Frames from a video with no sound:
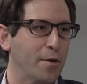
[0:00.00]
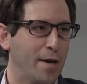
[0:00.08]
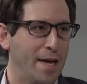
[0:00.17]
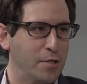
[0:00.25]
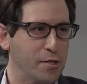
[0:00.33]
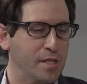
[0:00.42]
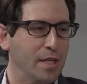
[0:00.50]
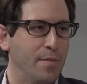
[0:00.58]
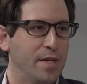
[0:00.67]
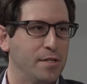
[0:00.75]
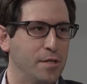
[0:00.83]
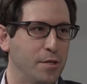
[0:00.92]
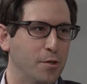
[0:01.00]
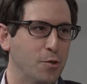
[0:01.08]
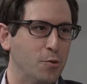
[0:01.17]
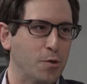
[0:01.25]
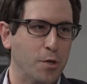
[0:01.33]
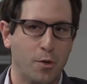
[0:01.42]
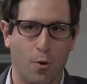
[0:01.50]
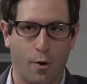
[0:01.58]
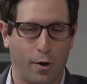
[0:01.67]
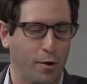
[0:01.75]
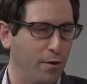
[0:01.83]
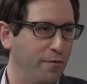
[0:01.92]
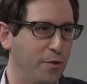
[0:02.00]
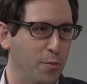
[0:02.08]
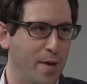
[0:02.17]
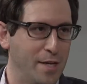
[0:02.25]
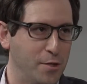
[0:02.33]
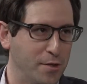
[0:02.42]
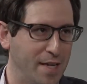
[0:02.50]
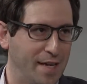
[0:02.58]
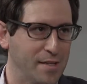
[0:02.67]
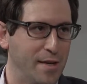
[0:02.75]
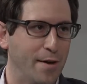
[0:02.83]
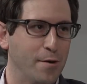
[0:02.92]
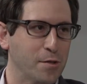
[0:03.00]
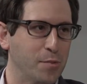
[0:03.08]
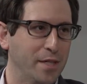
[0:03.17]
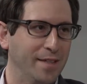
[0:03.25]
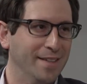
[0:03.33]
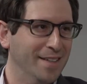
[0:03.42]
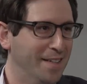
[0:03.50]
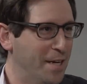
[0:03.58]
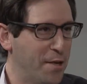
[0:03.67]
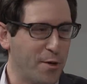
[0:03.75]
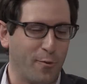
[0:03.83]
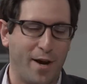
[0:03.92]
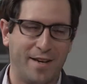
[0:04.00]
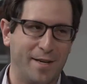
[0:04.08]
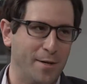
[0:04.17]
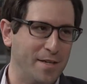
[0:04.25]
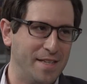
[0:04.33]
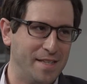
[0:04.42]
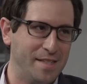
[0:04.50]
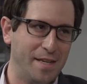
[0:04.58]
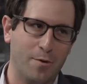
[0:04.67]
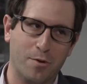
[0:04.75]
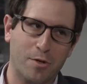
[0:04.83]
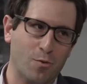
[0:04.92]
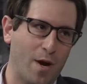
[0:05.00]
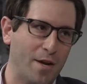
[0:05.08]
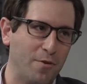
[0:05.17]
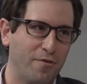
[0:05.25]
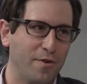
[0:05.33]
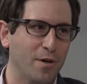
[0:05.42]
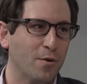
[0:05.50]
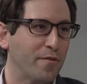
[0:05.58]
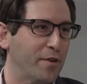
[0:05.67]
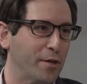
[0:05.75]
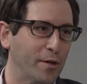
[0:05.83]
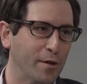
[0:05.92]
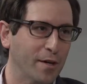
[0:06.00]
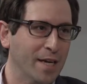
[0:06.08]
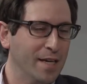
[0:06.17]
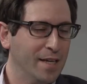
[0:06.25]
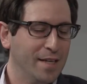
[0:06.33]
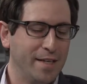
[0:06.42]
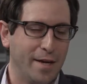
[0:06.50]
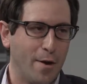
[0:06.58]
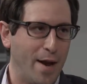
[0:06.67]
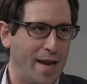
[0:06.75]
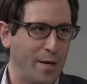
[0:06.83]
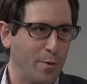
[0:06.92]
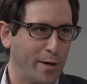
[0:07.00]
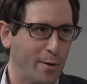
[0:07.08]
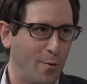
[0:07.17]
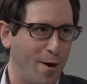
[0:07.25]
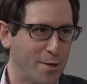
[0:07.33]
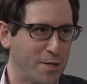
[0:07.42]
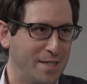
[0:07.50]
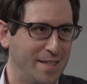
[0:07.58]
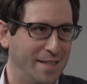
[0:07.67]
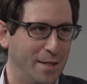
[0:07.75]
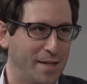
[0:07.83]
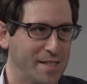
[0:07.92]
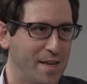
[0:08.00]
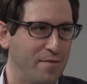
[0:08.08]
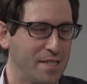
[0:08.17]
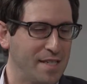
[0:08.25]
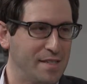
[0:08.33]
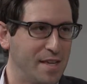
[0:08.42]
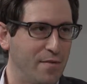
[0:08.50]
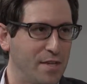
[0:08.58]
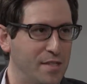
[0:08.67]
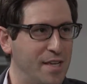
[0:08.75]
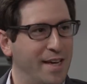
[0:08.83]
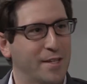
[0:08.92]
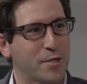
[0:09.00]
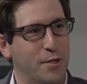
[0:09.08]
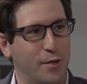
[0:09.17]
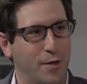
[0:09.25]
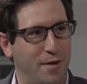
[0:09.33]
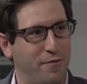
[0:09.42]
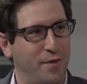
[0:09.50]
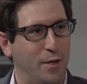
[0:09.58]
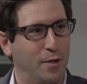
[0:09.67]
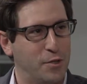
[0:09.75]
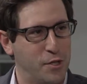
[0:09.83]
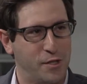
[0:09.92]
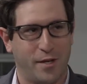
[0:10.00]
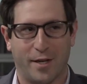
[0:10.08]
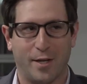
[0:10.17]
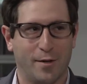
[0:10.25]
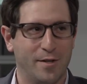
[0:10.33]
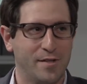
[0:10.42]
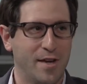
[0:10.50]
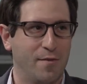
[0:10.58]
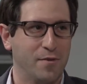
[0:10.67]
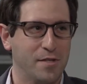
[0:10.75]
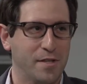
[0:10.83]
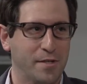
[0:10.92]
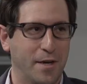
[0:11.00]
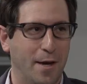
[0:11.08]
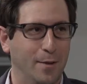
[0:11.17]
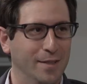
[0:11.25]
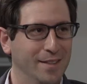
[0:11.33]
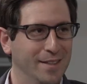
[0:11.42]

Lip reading: They're not just limited to New York or a few major tech centers, but they're right here in D.C., which is why you feel if you're anywhere in Washington like 1776, you're going to feel just like you're in San Francisco.